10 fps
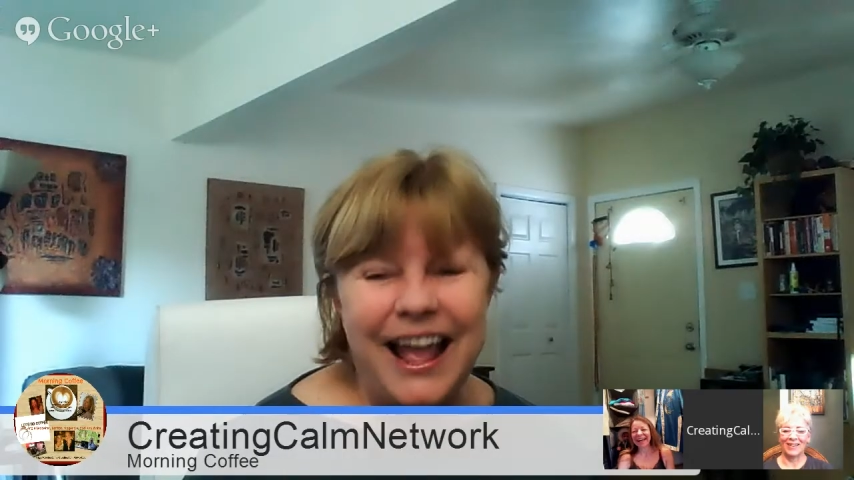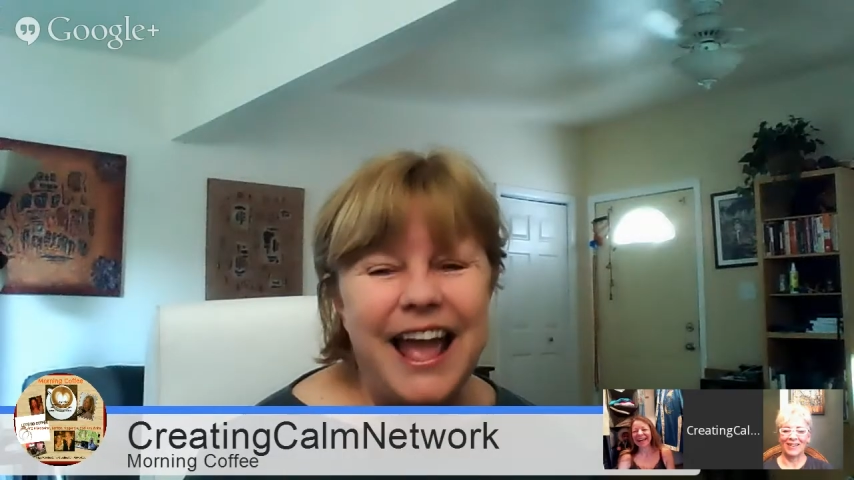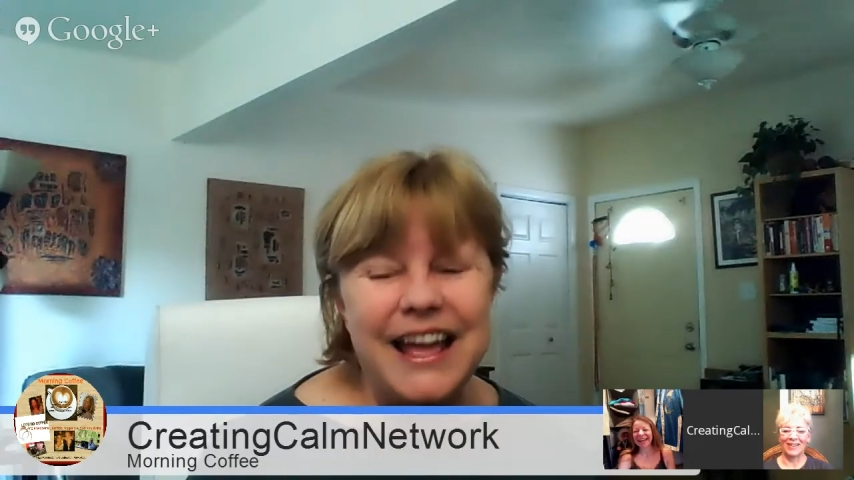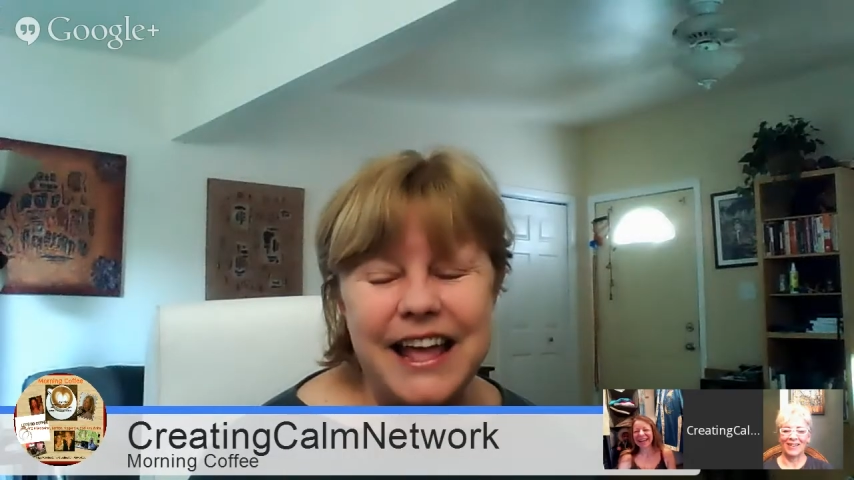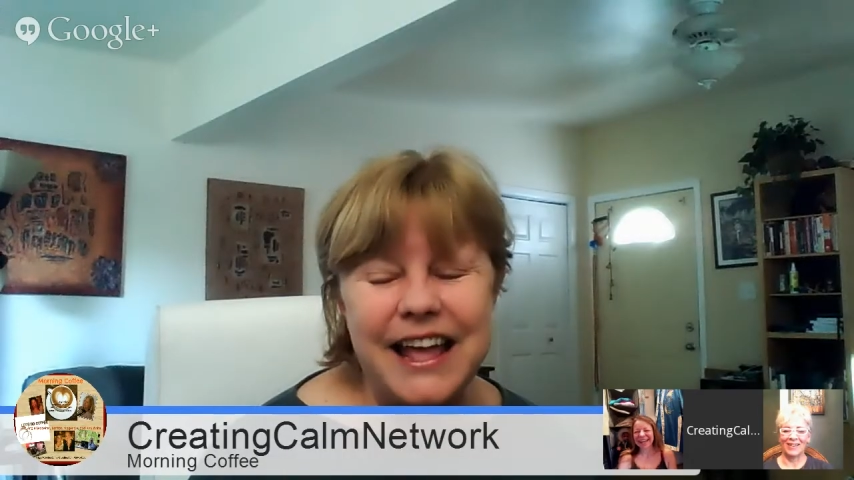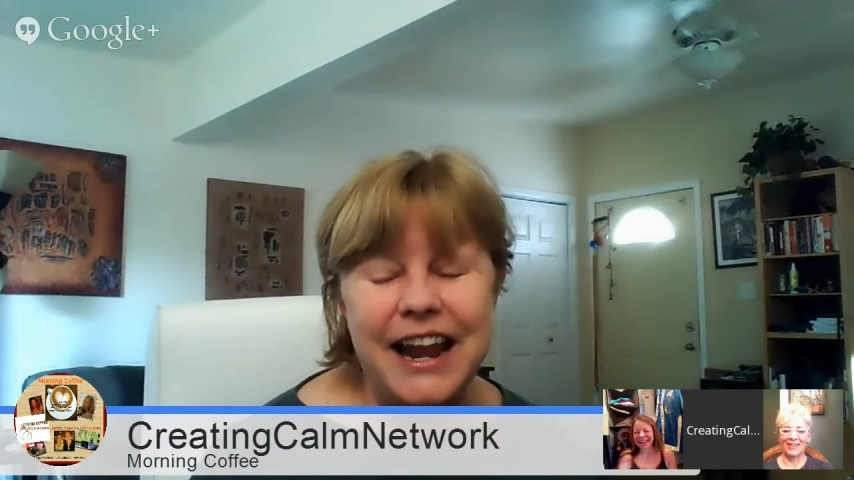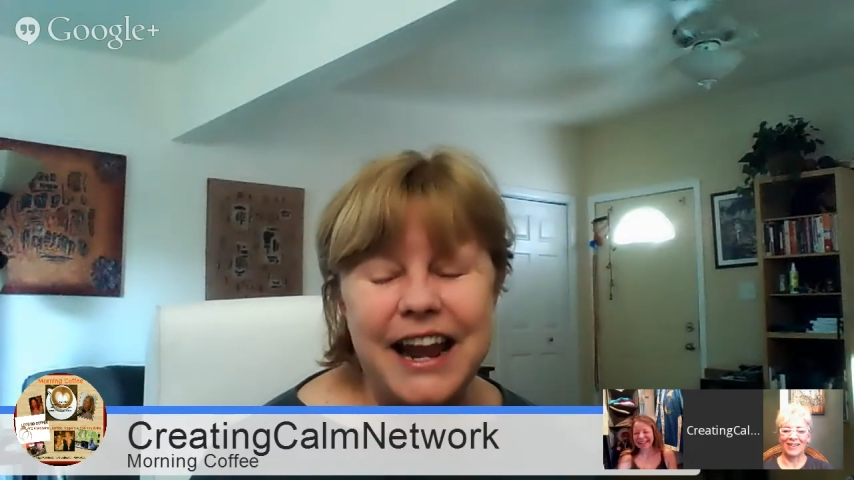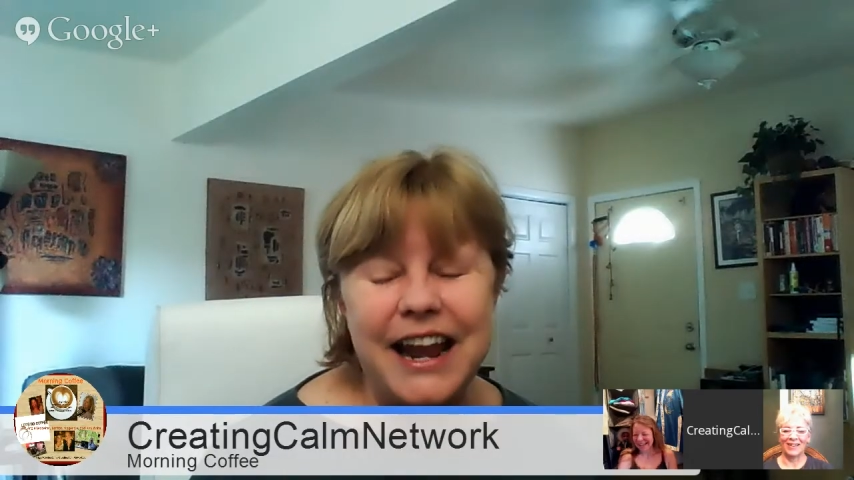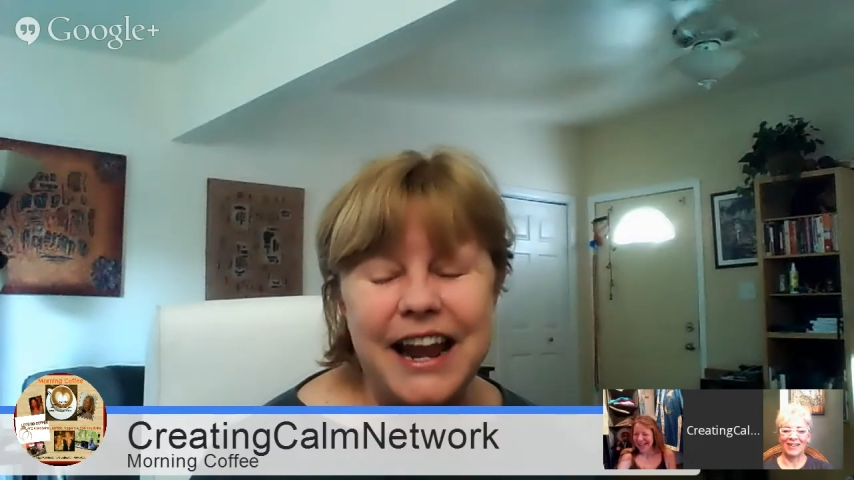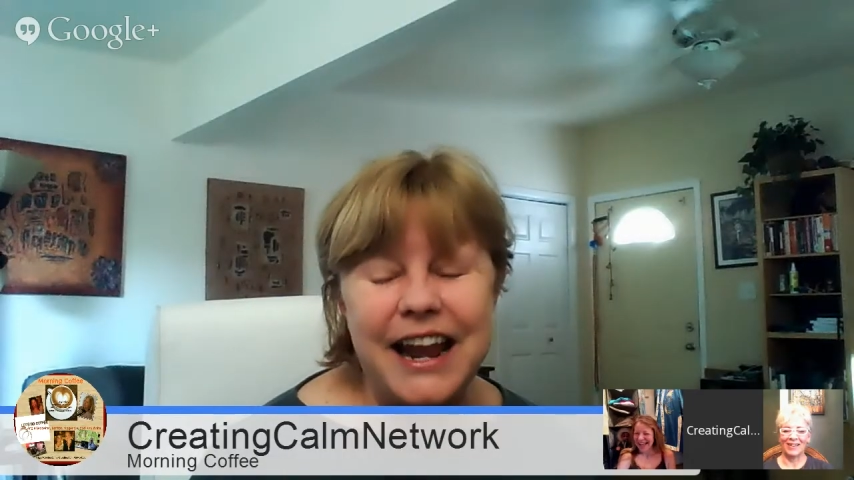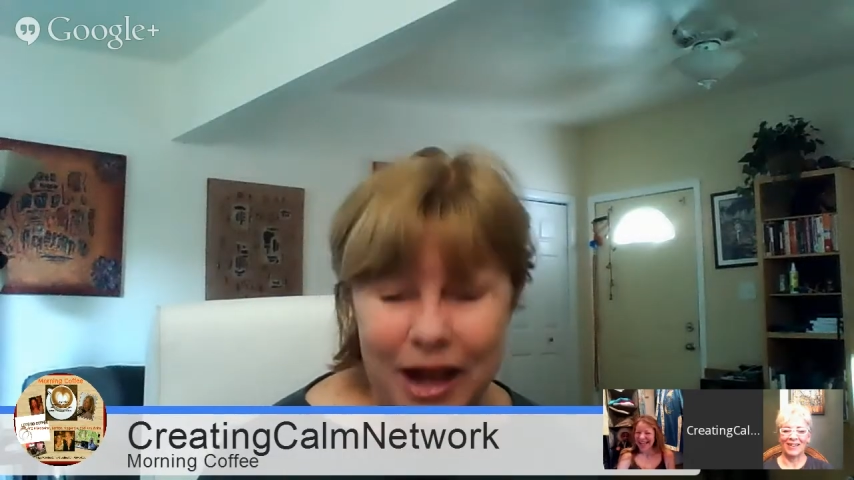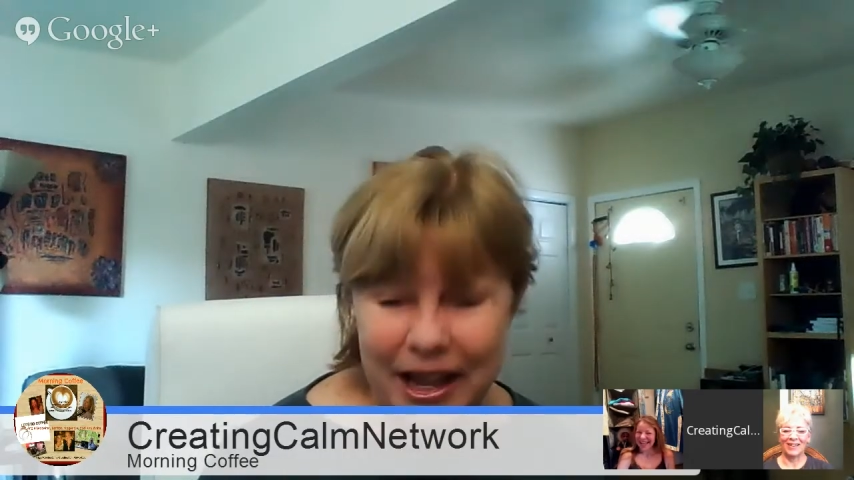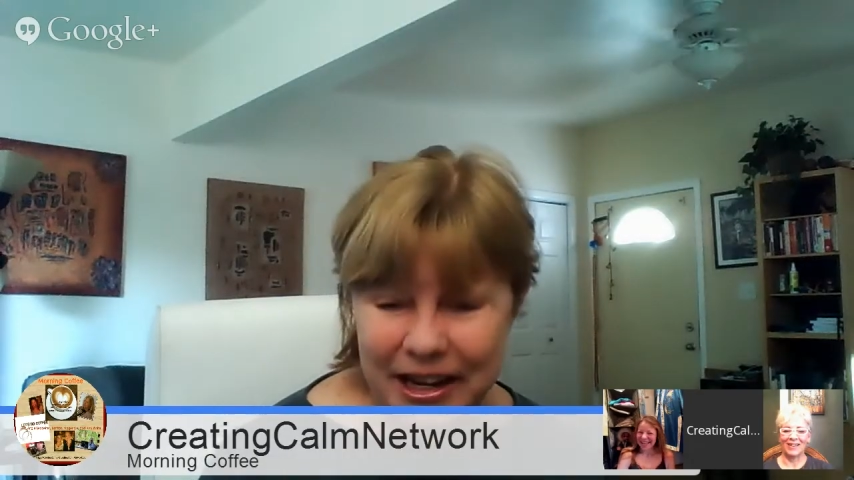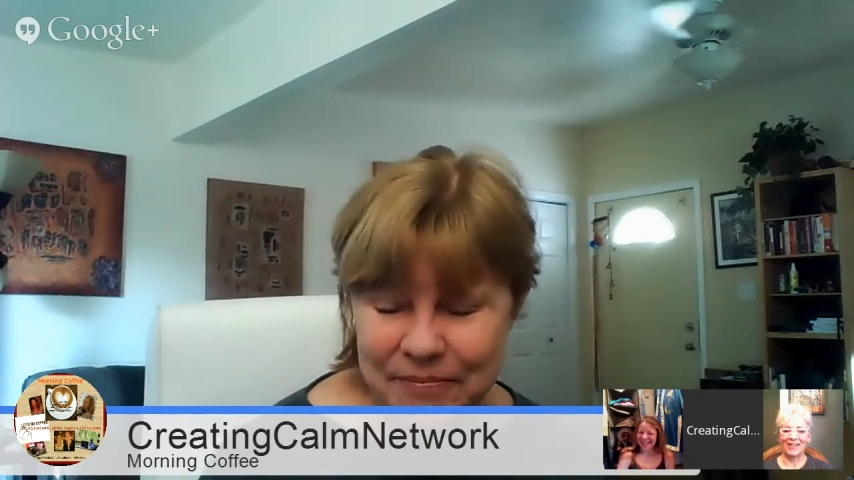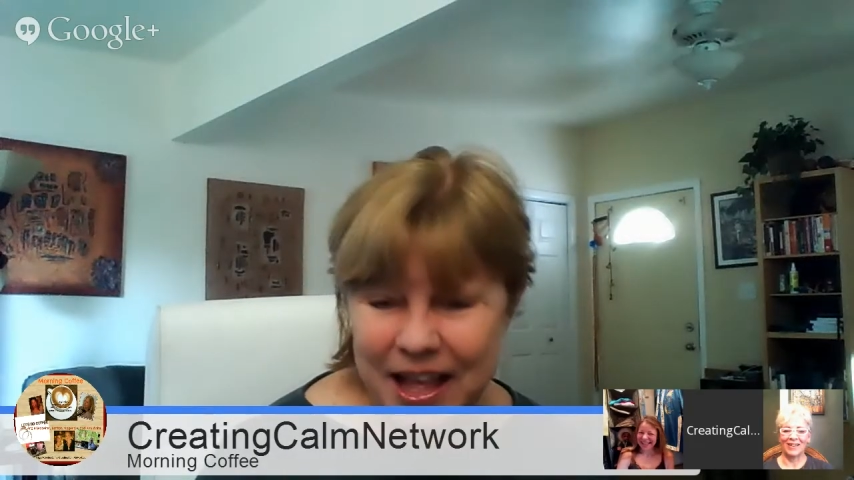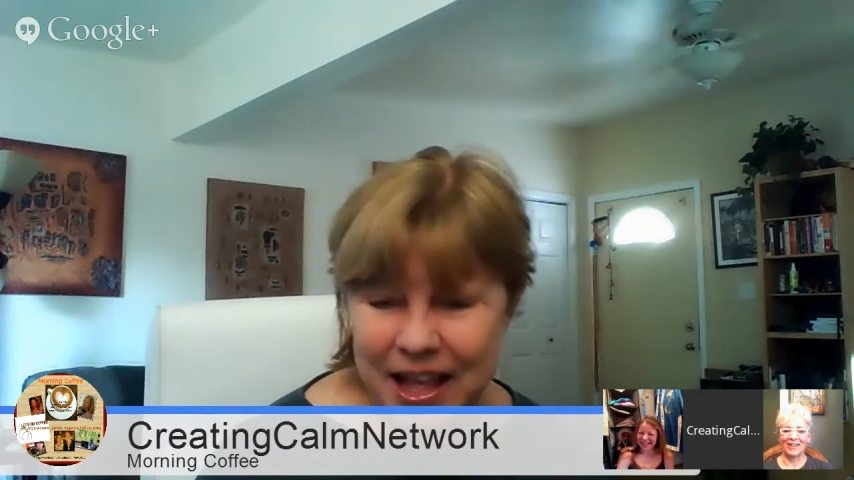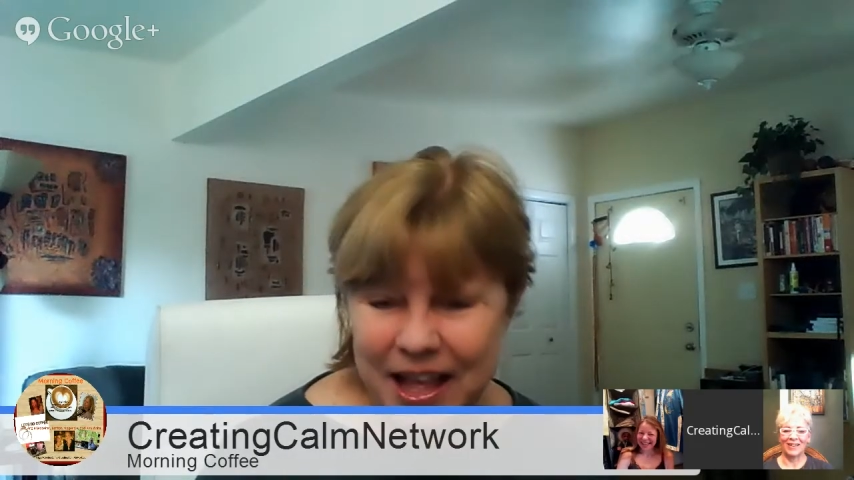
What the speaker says: And I'm Ann White.